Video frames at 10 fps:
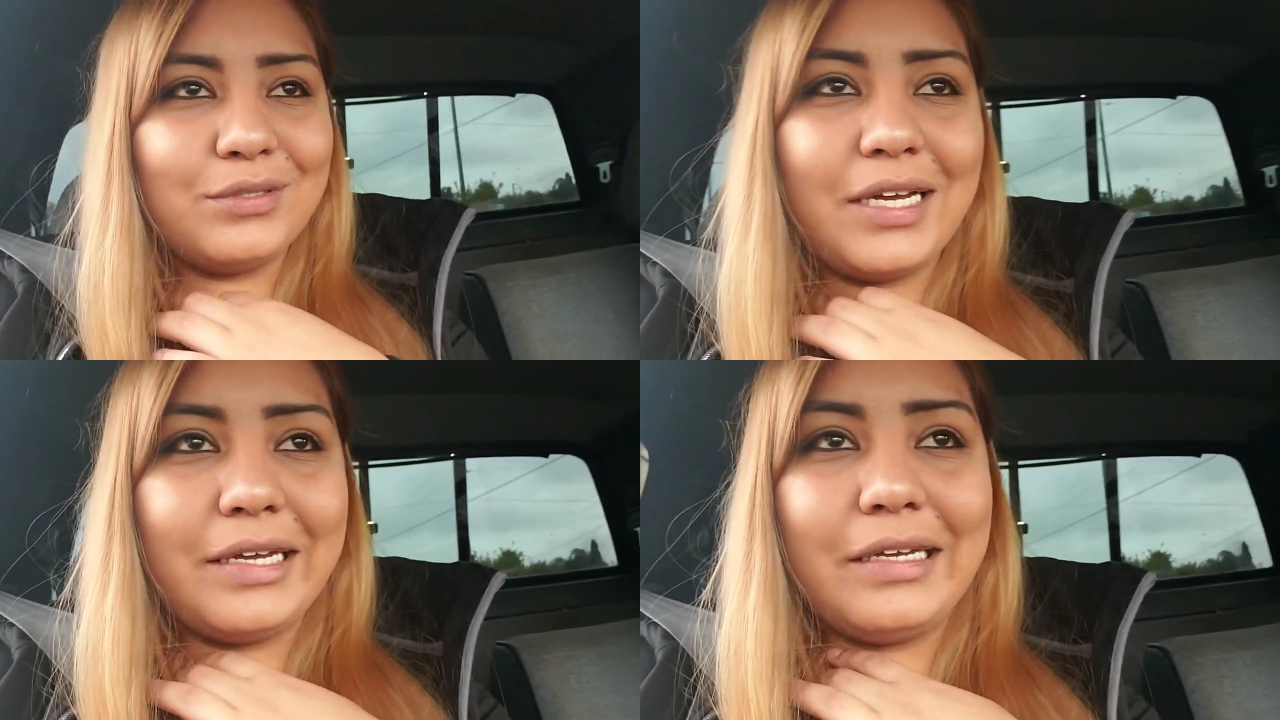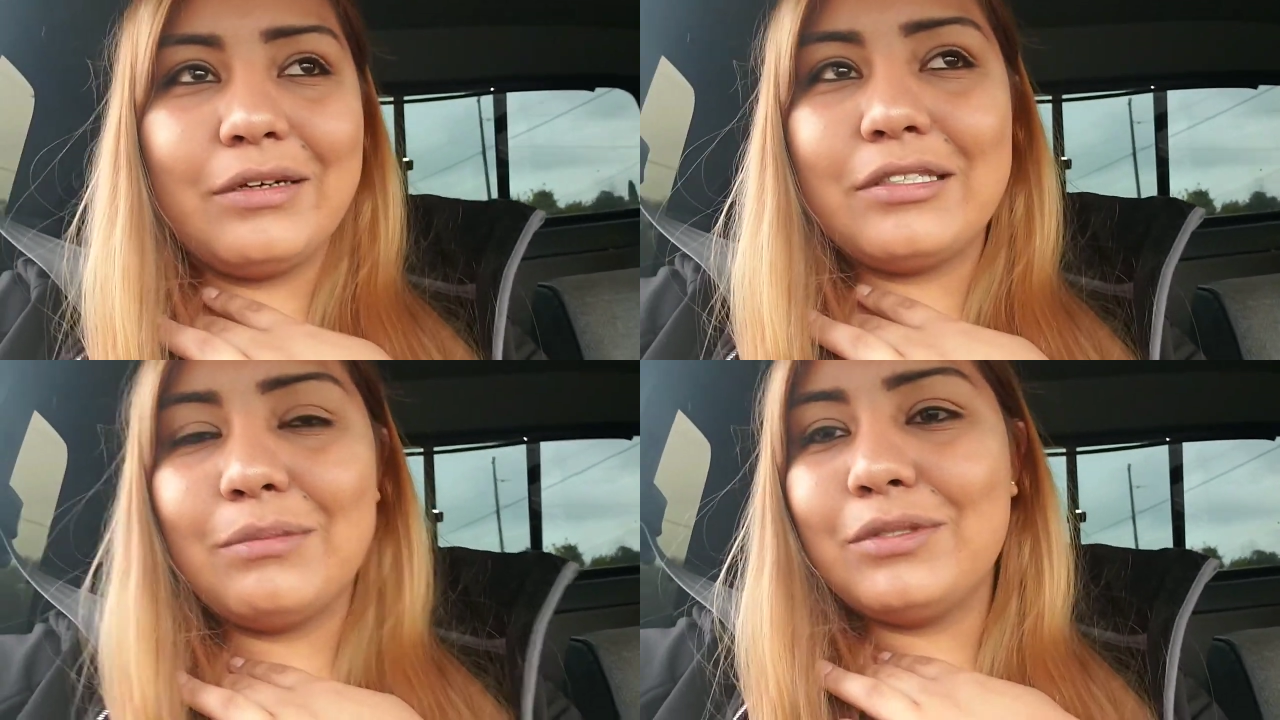dying
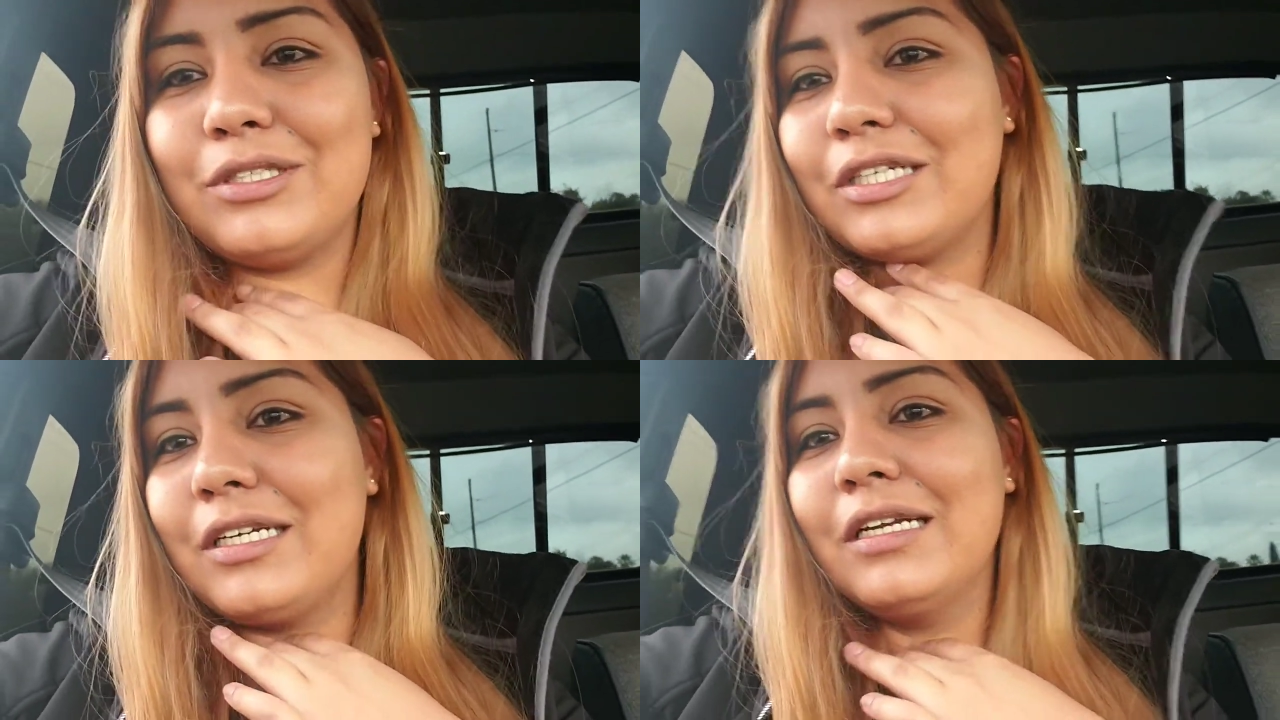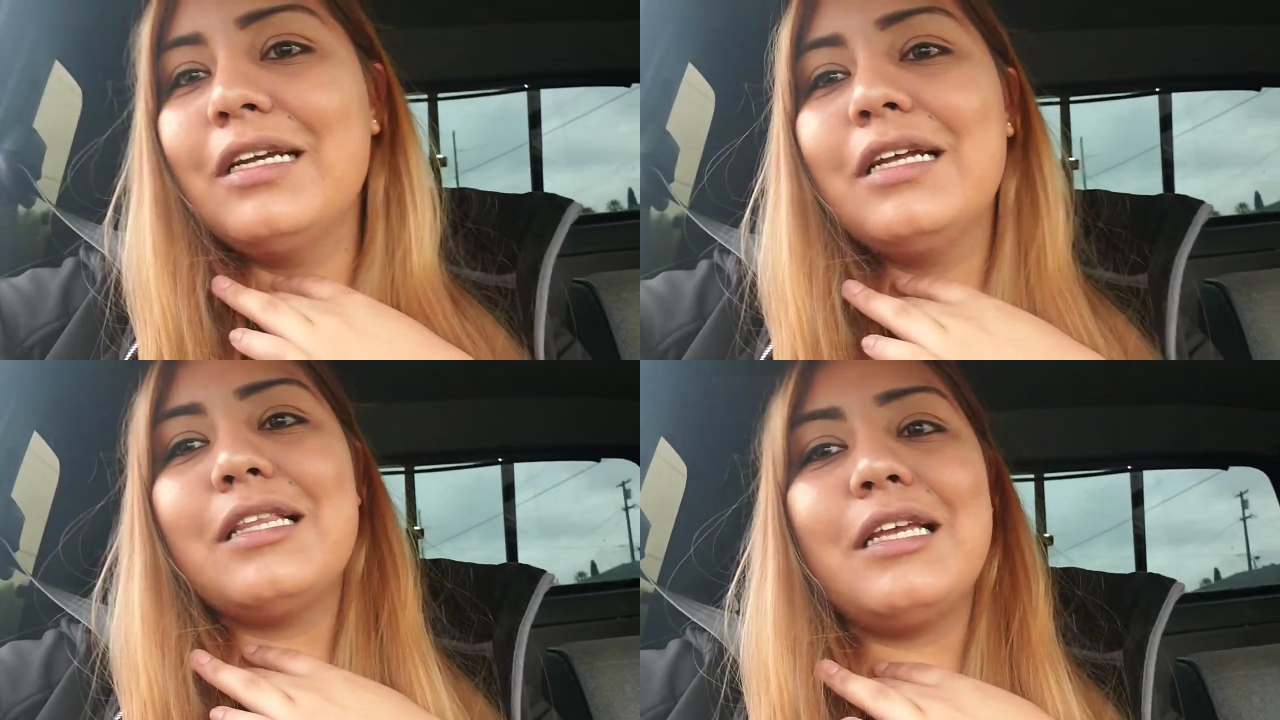or some shit,
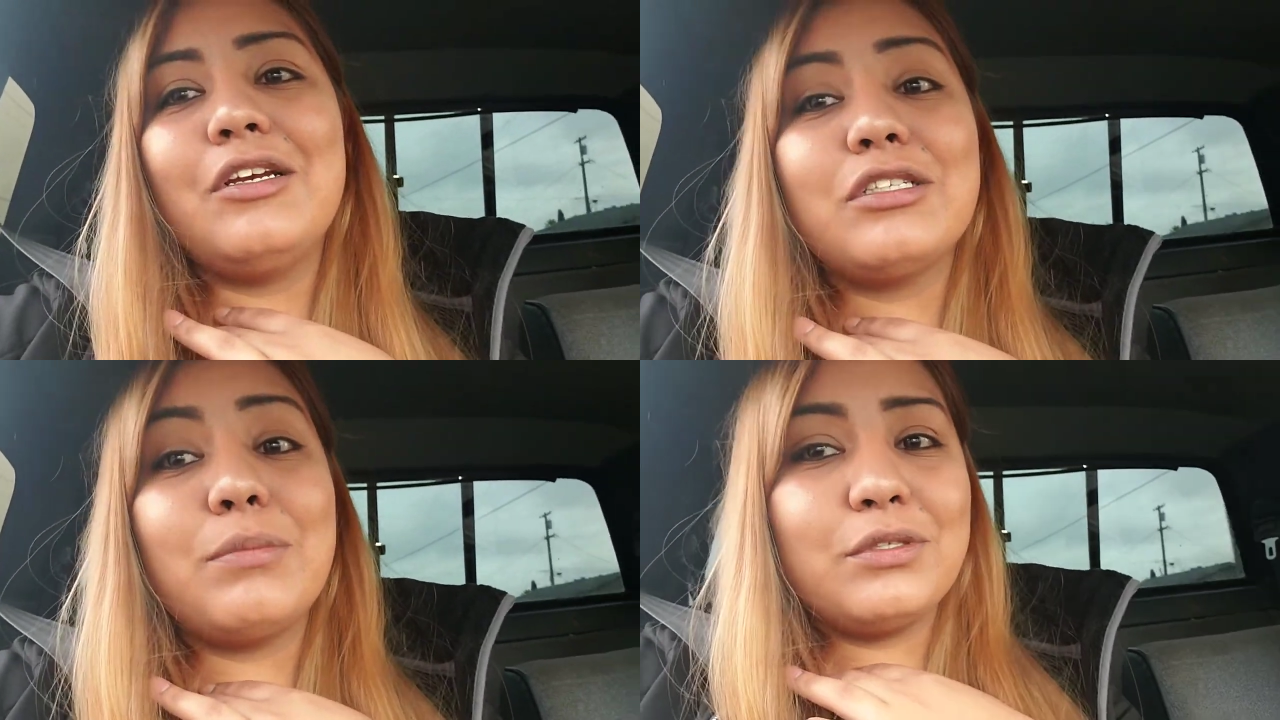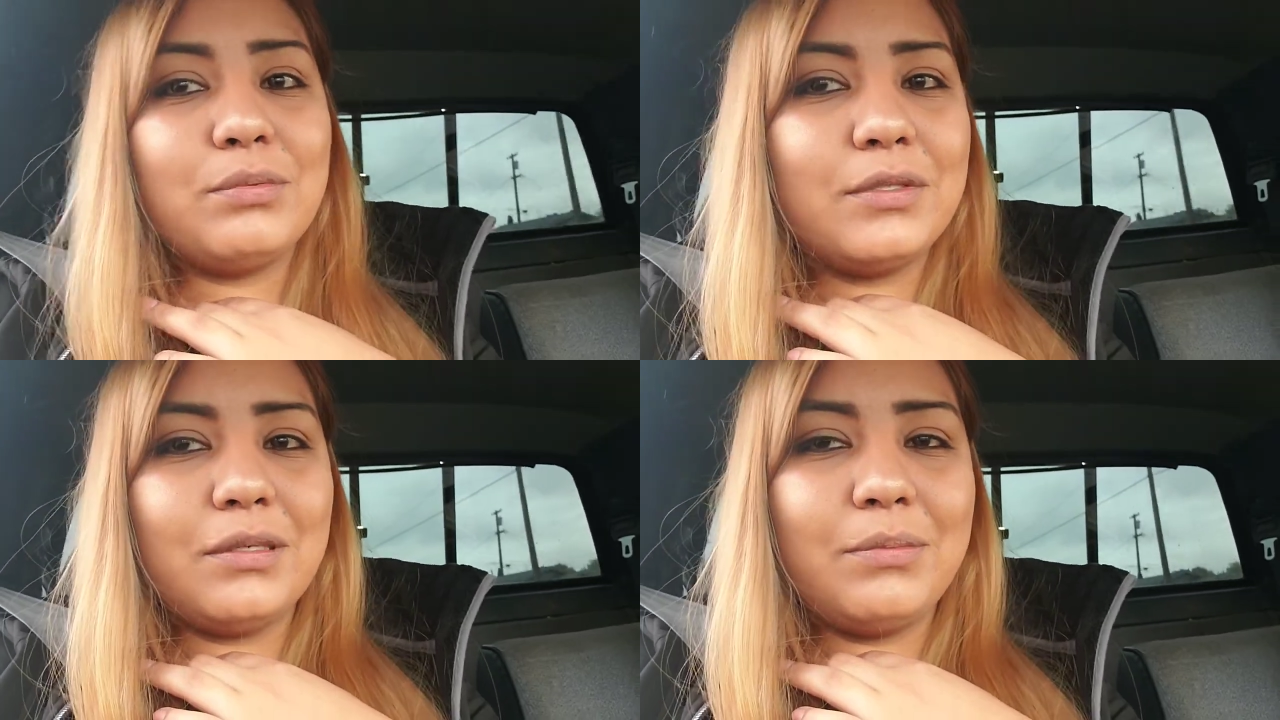then you're supposed to
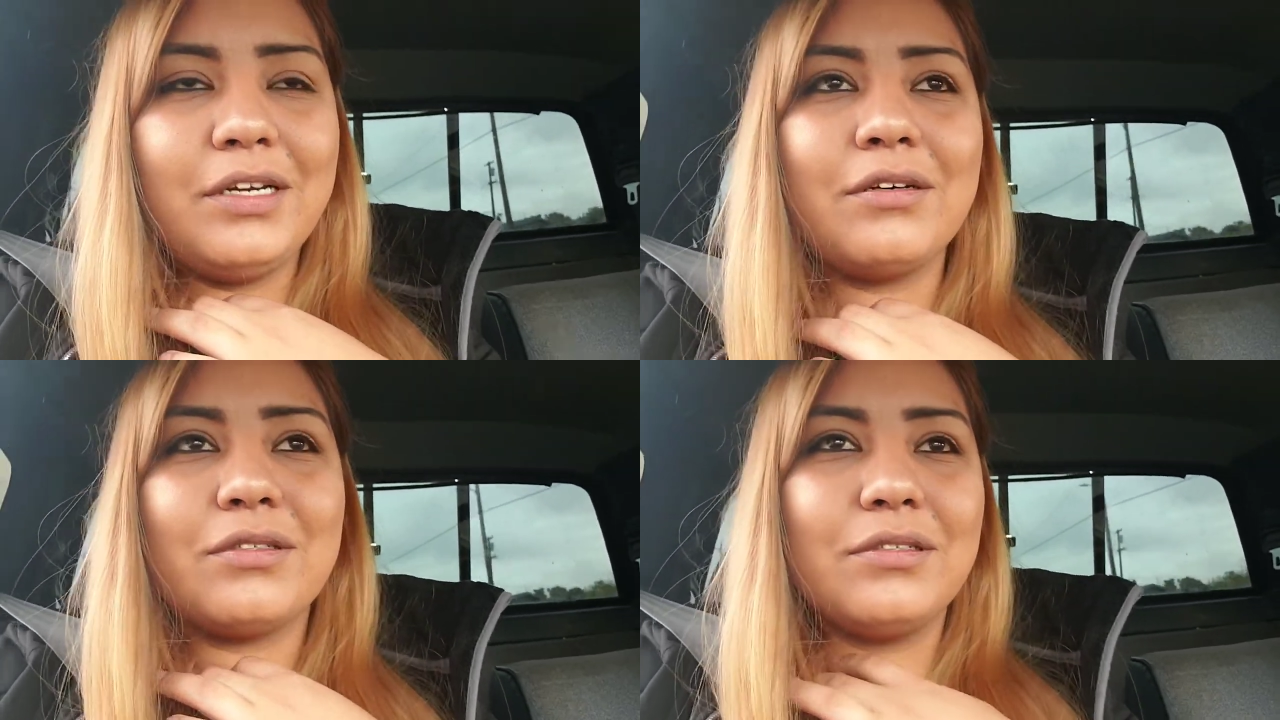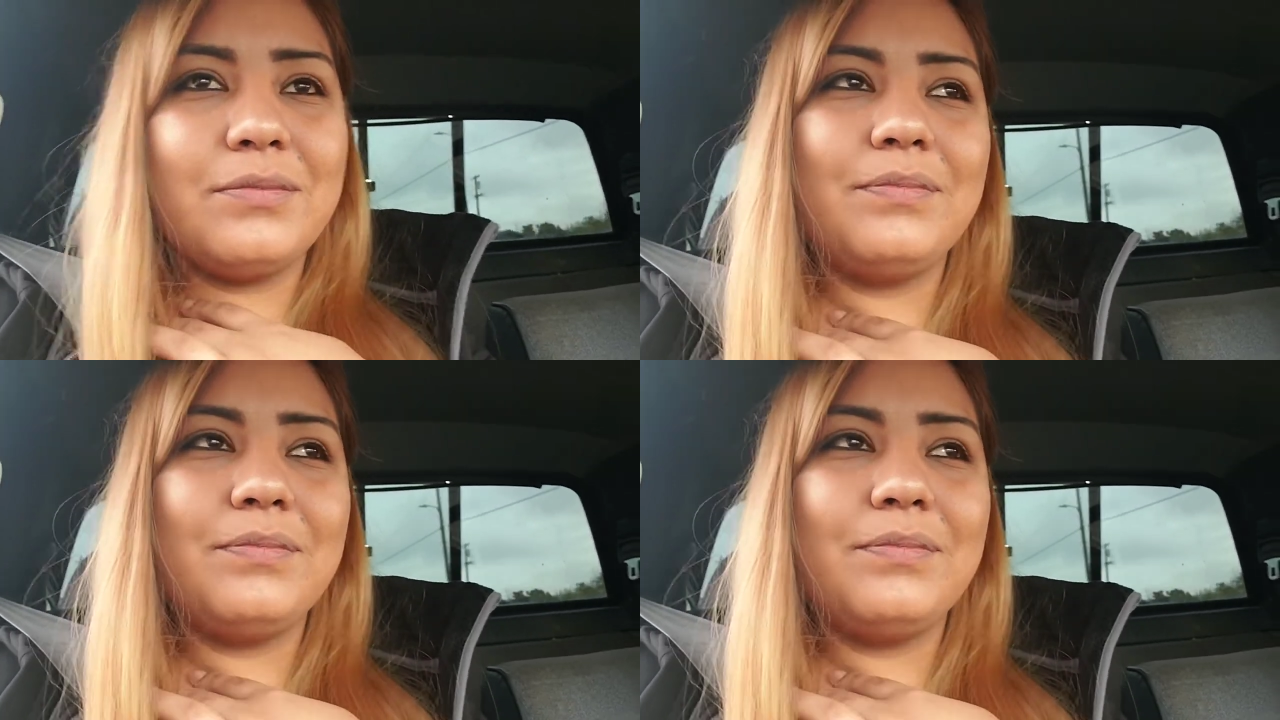put somebody else.